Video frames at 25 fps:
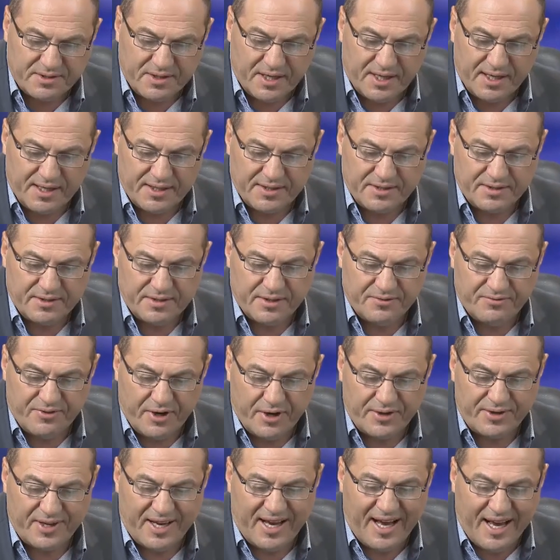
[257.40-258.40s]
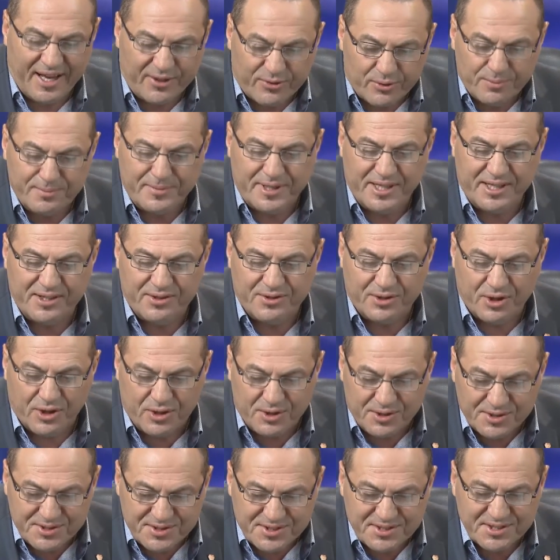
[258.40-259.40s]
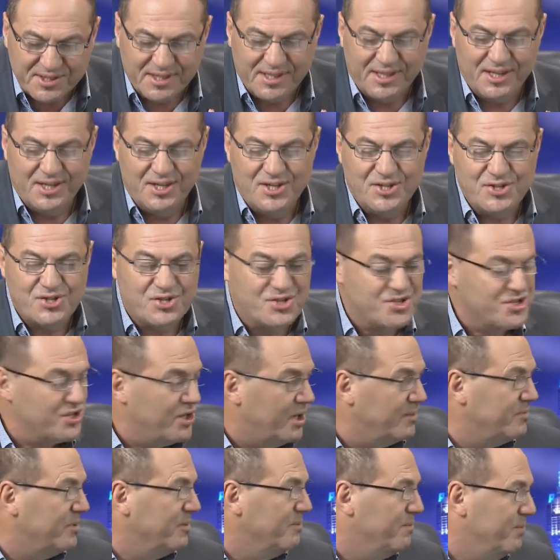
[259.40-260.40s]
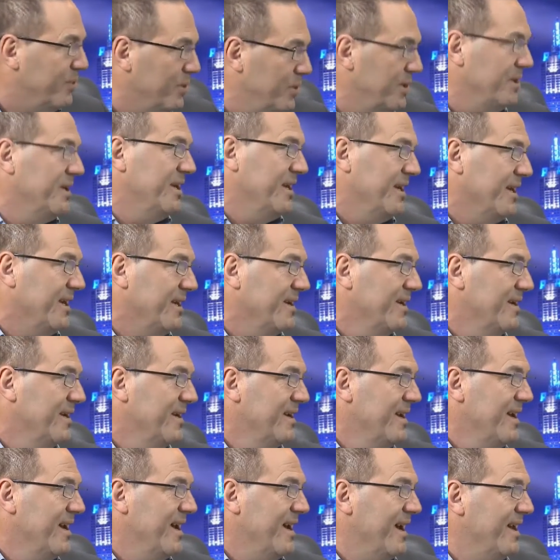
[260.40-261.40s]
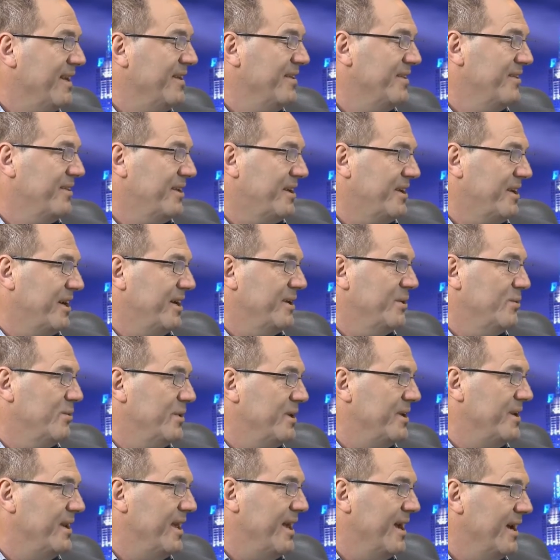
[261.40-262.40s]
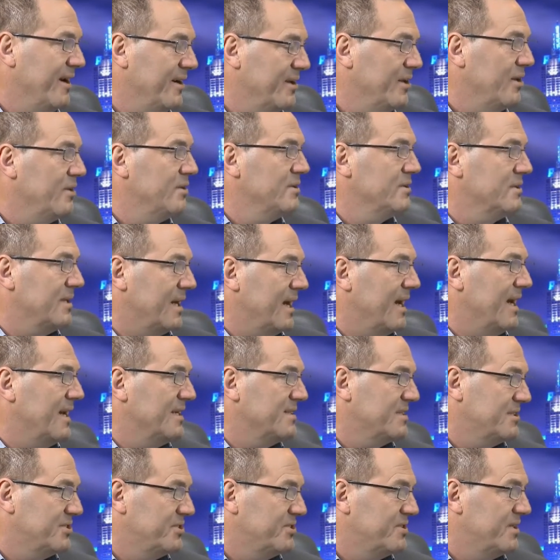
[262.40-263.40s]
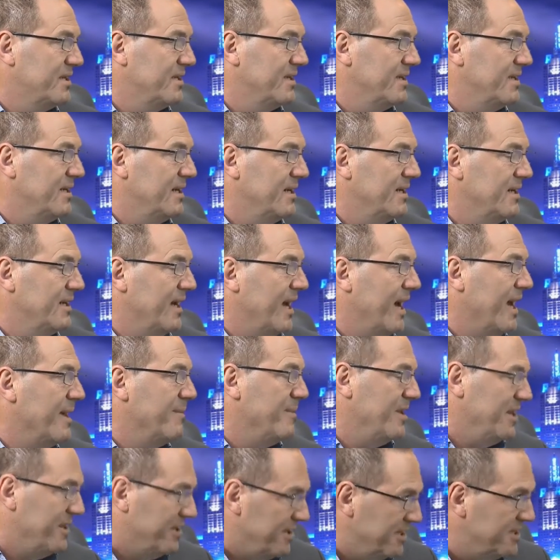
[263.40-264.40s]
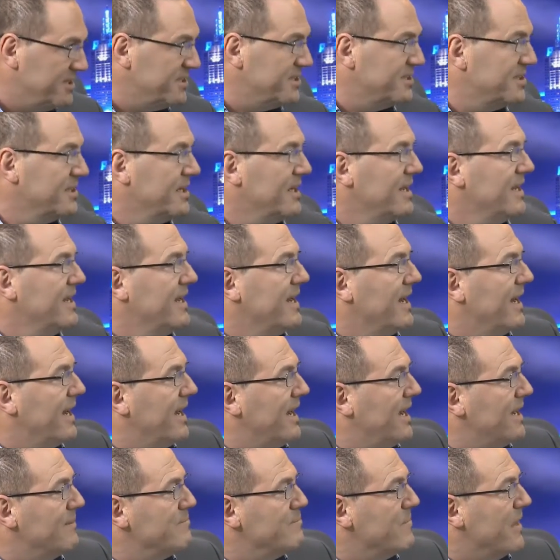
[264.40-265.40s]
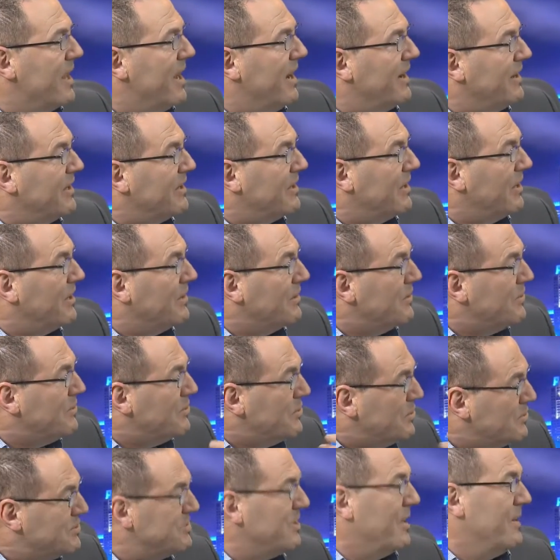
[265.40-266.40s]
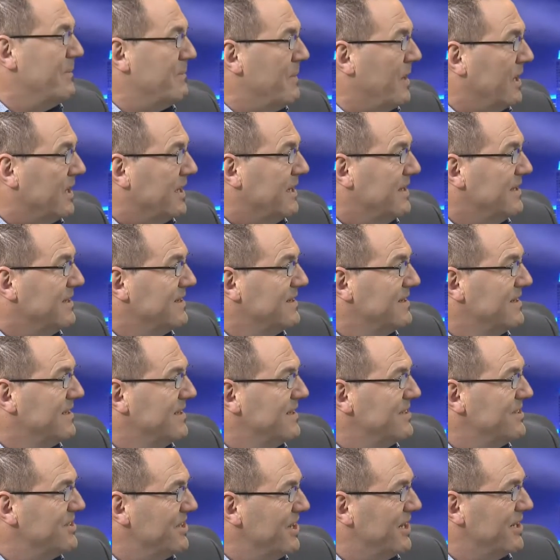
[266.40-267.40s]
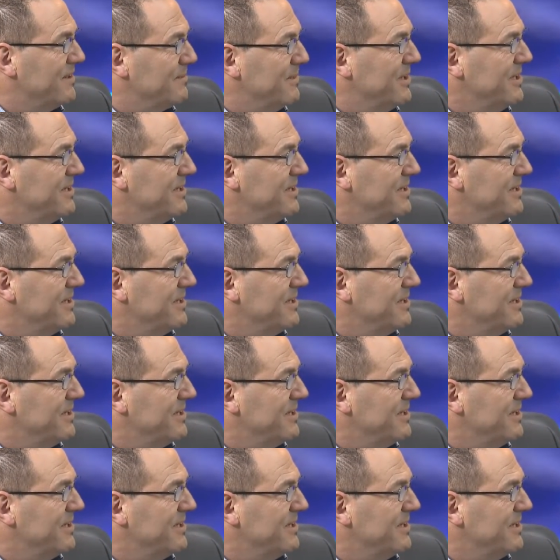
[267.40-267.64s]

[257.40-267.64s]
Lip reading: to devote $100 million to cyberbullying. And the key to it now, and I'm going to ask Amy this, how are they going to use that money? You know what I